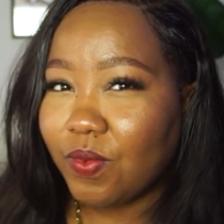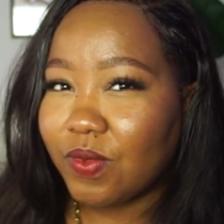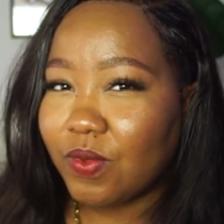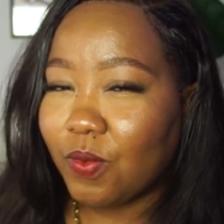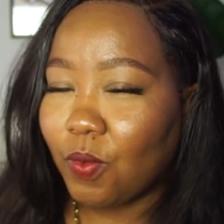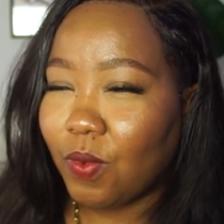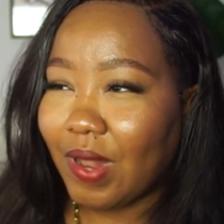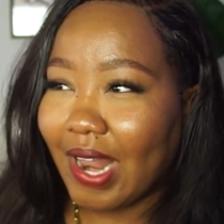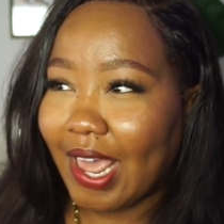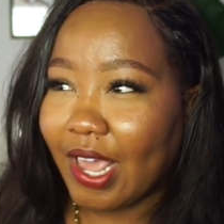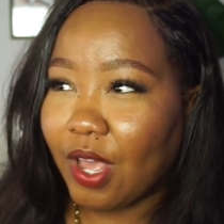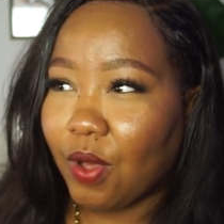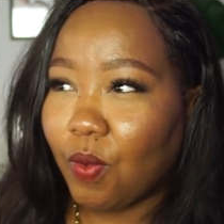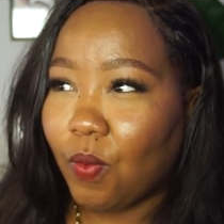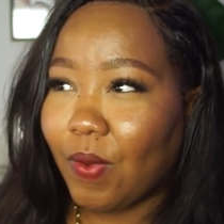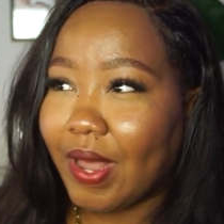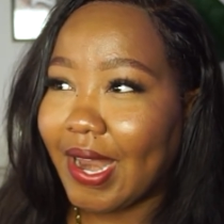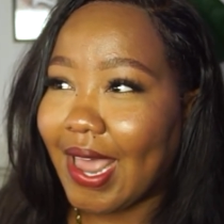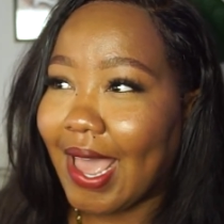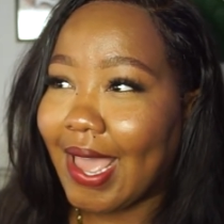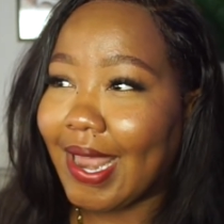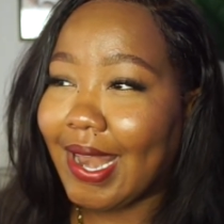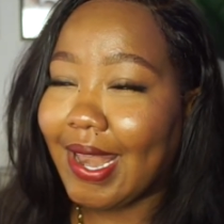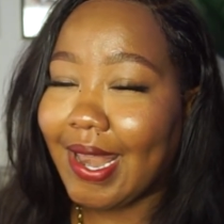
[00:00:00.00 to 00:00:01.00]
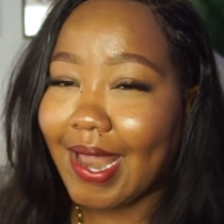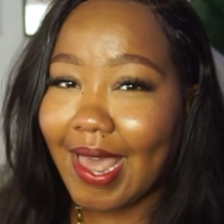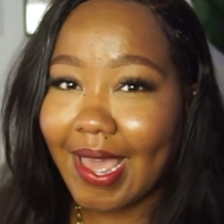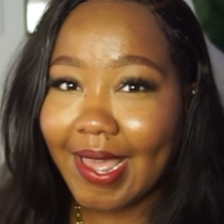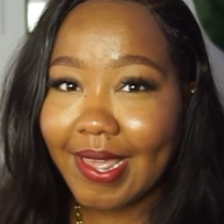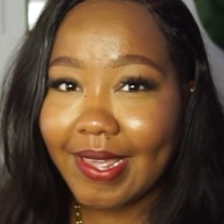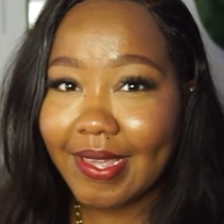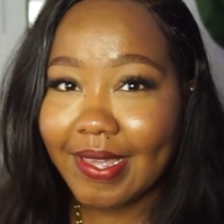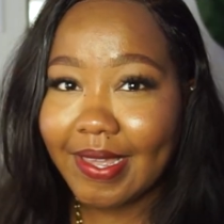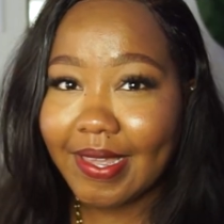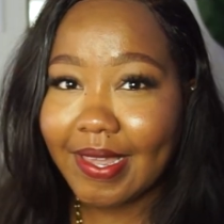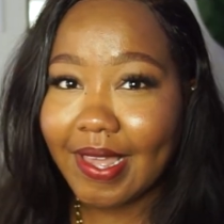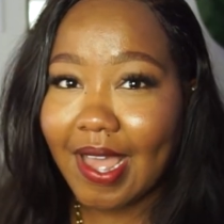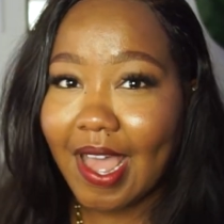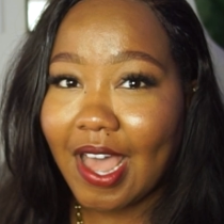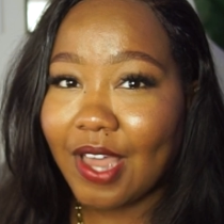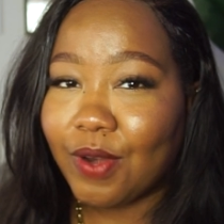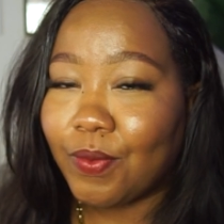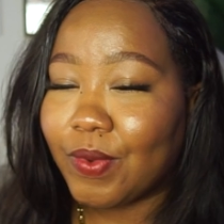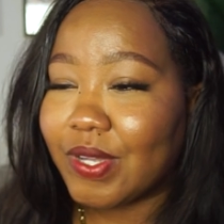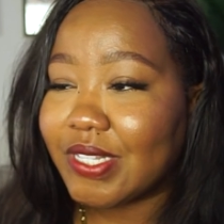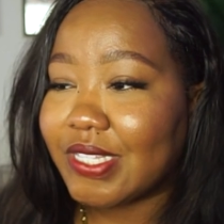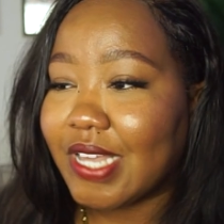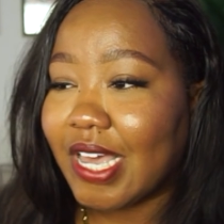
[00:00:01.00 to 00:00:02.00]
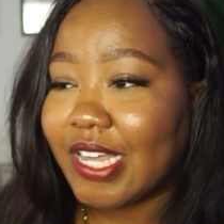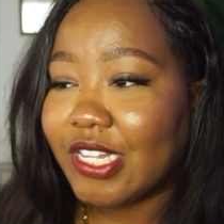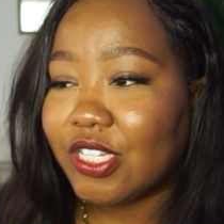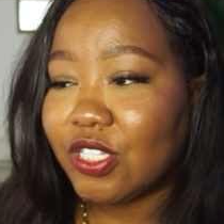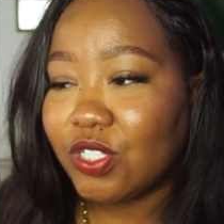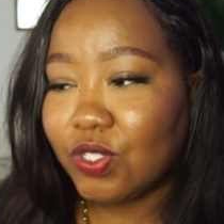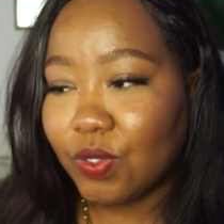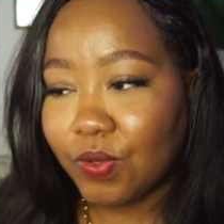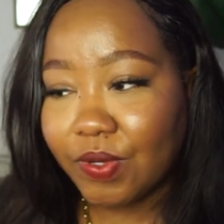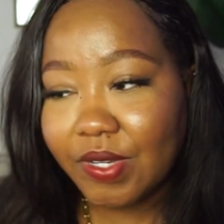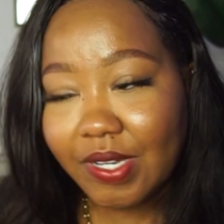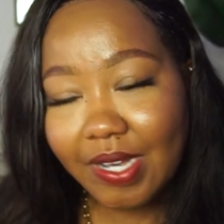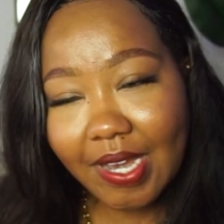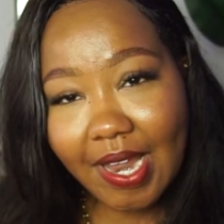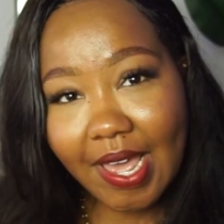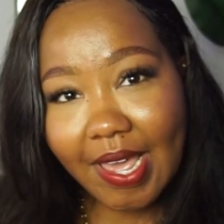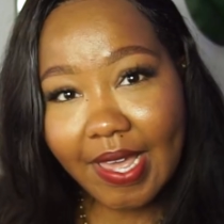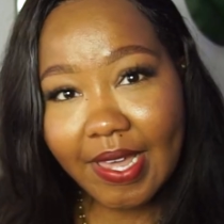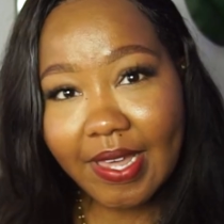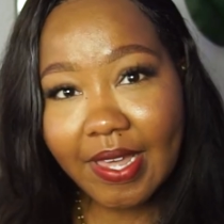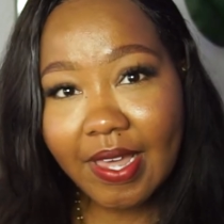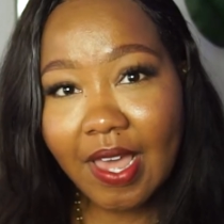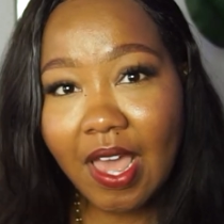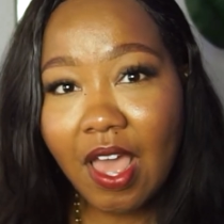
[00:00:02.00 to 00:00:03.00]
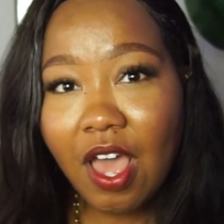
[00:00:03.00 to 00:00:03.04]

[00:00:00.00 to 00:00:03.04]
what I like and what I don't like